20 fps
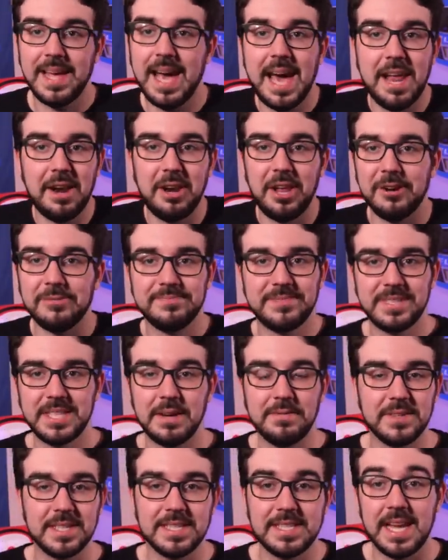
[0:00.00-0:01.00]
I don't know.
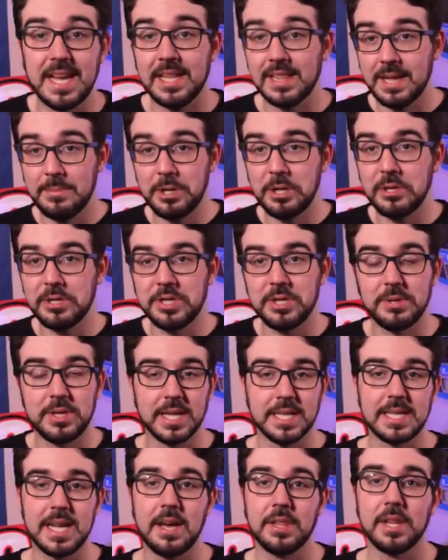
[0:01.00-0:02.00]
Tough to say. Let me know what you
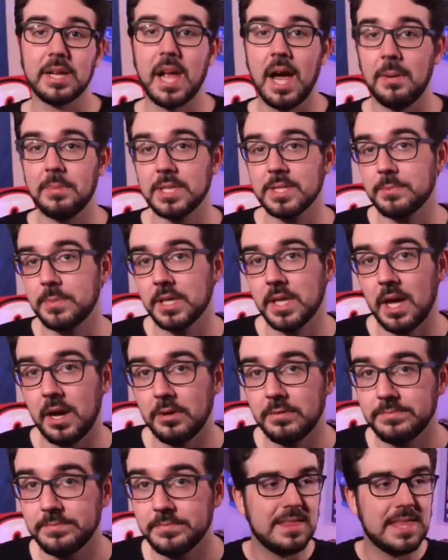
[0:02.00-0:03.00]
think down in the comments
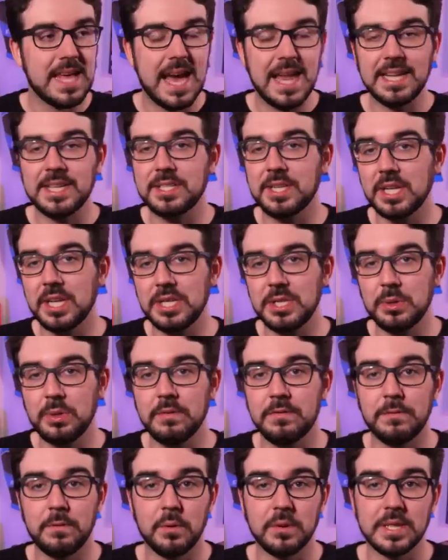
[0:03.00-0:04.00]
below. That is going to do
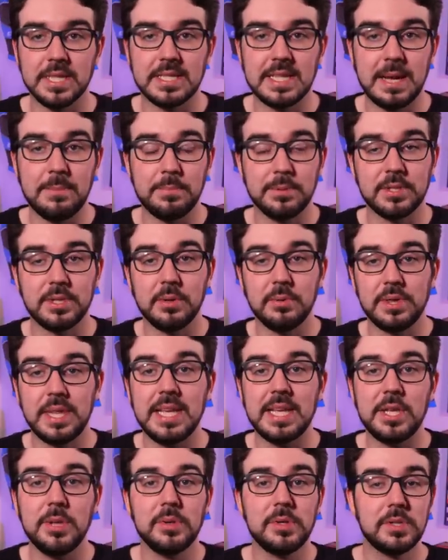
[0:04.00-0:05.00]
it for this episode.
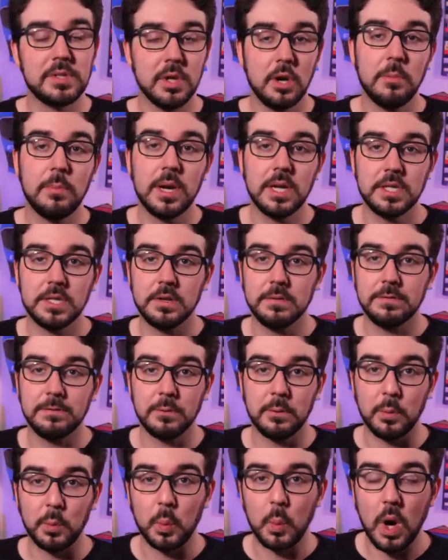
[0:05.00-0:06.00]
Thank you so much
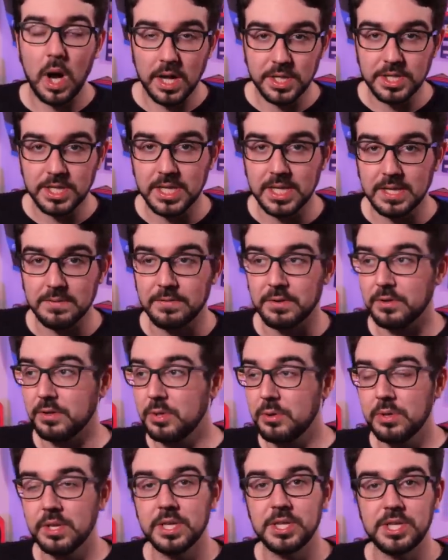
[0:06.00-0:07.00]
for watching. If you're
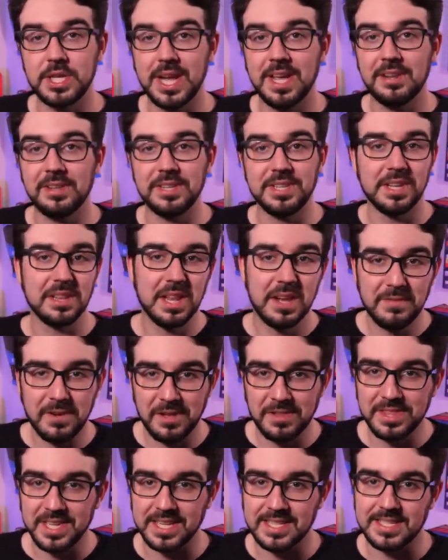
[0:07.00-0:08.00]
new to the channel and you love
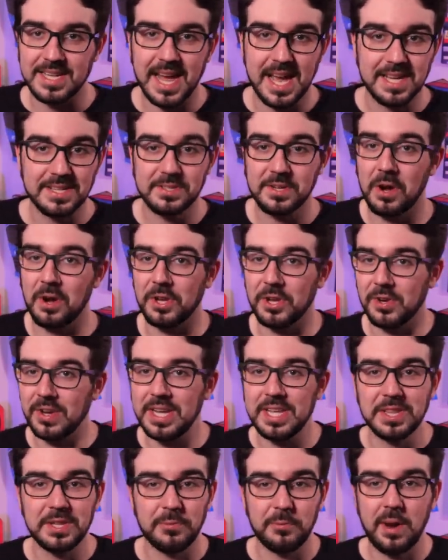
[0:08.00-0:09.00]
all things NASCAR, you're
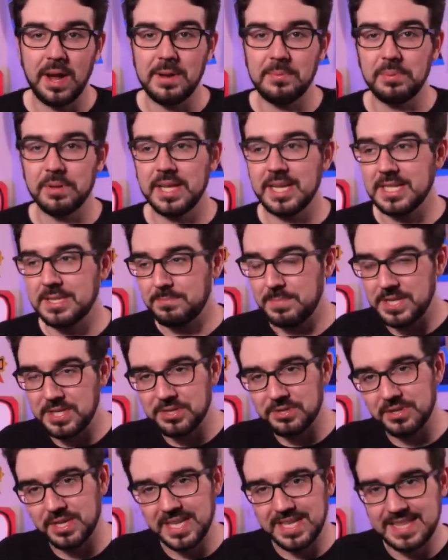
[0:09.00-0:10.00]
in the right place. Be
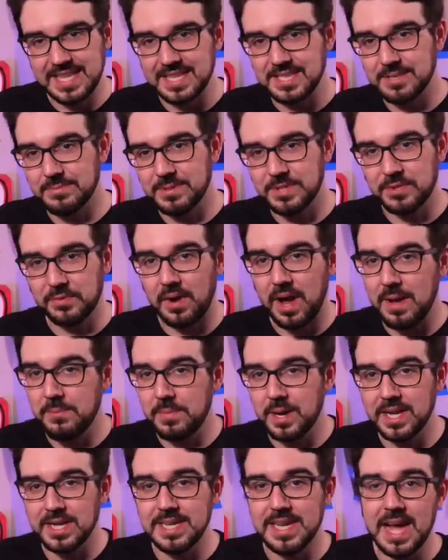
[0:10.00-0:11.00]
sure to hit that subscribe
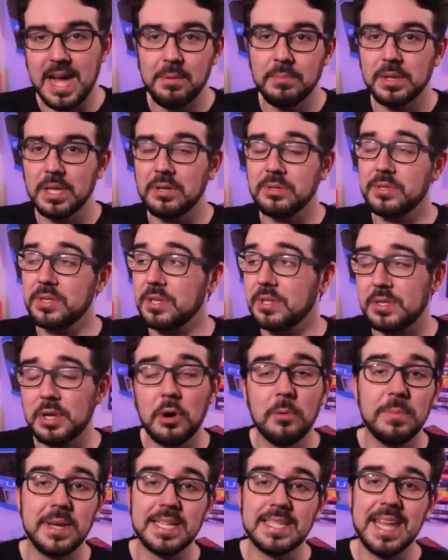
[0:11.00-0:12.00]
button down below so you
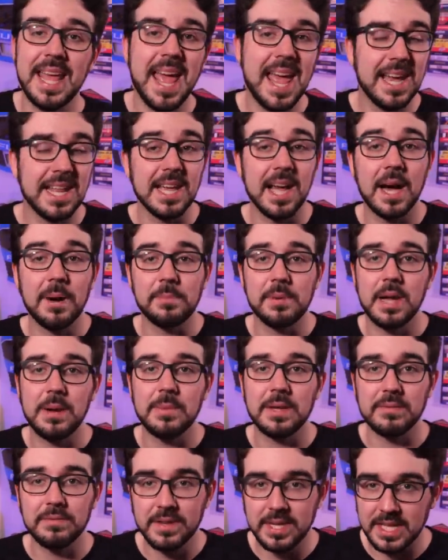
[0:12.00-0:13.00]
don't miss any
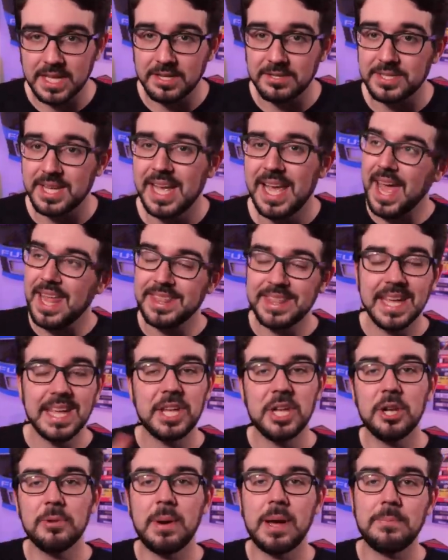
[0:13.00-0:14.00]
upcoming videos. And
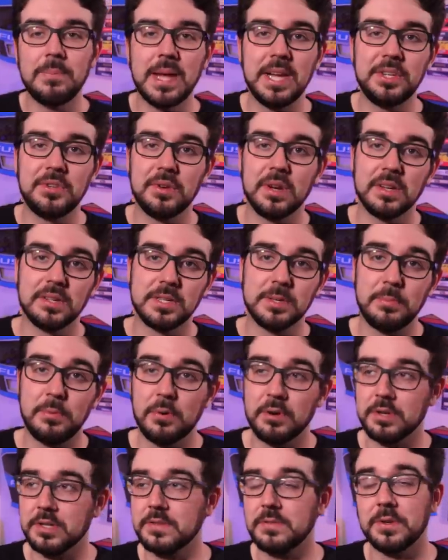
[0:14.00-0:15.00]
thank you to my Patreon
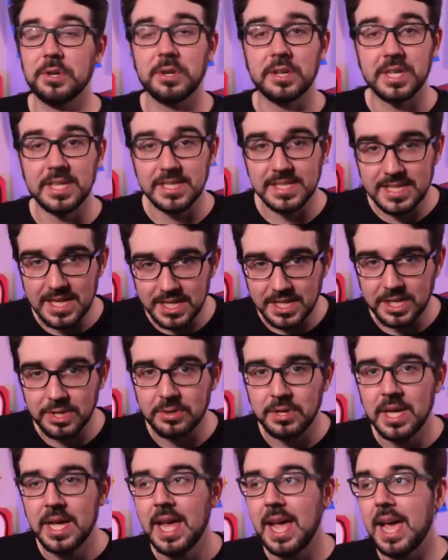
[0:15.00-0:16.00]
supporters for your
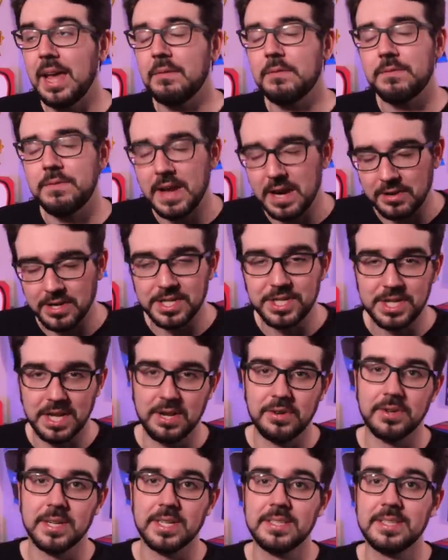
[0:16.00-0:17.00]
continued and very
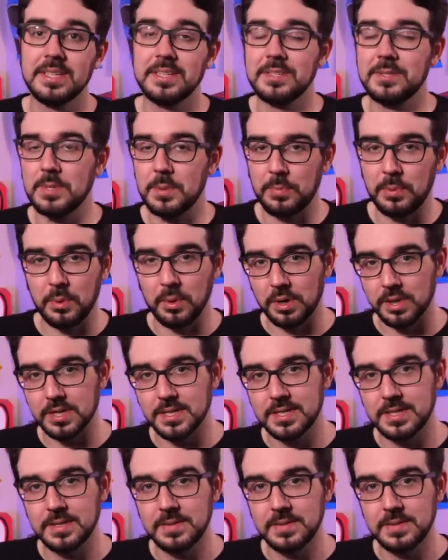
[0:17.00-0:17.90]
generous support.